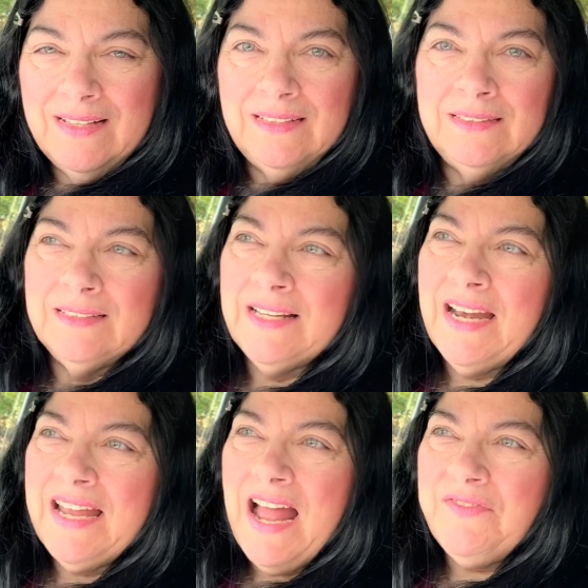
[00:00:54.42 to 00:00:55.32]
And
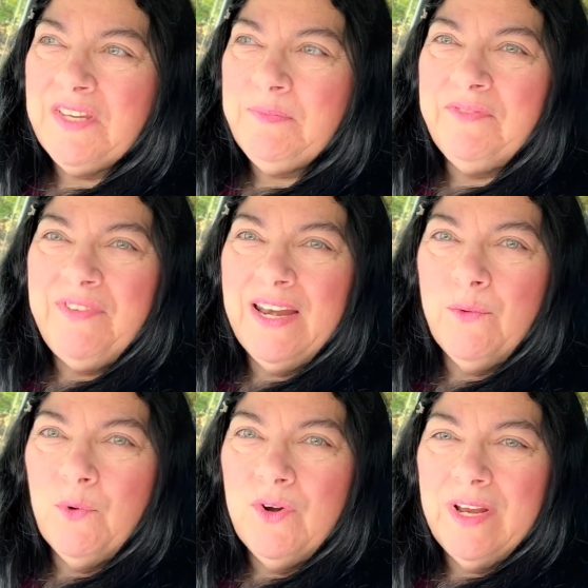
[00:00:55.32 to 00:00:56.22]
I got this
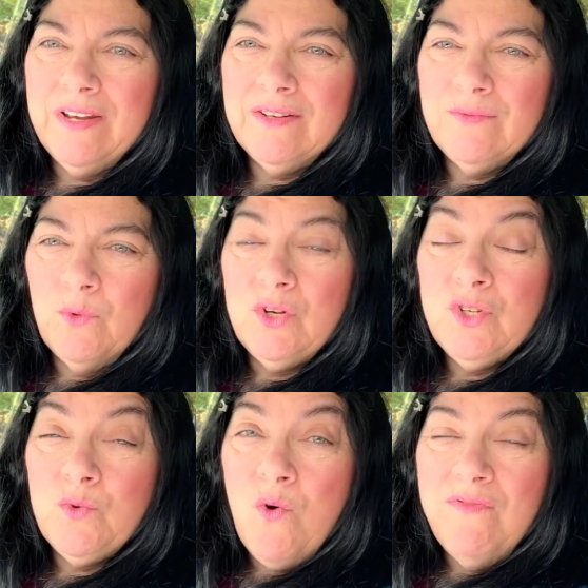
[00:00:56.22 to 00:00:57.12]
prophetic word at
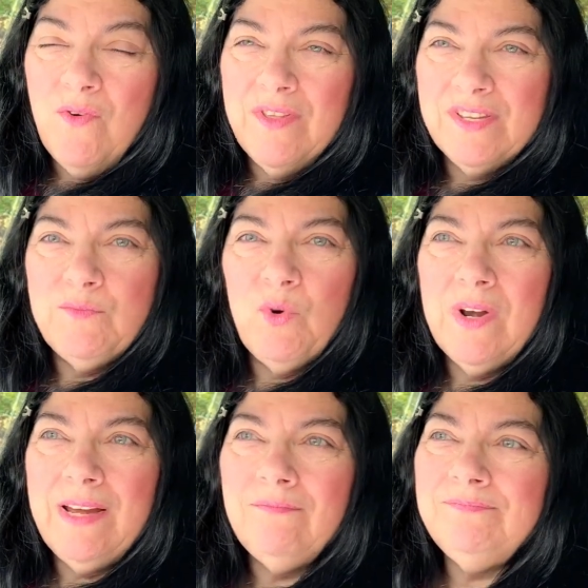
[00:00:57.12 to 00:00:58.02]
1:04 this
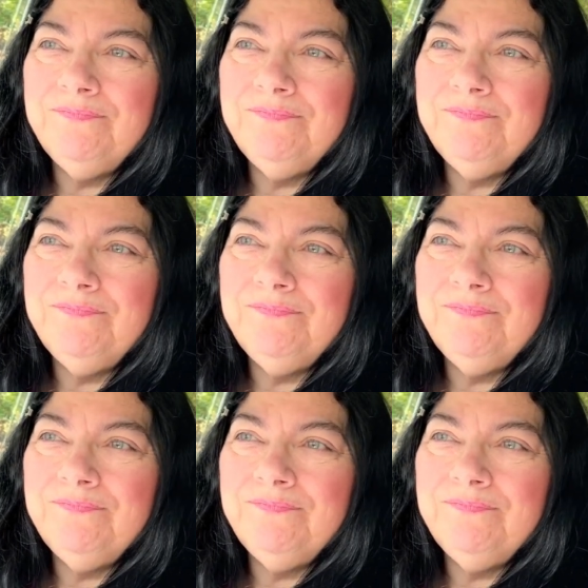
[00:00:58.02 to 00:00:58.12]
morning.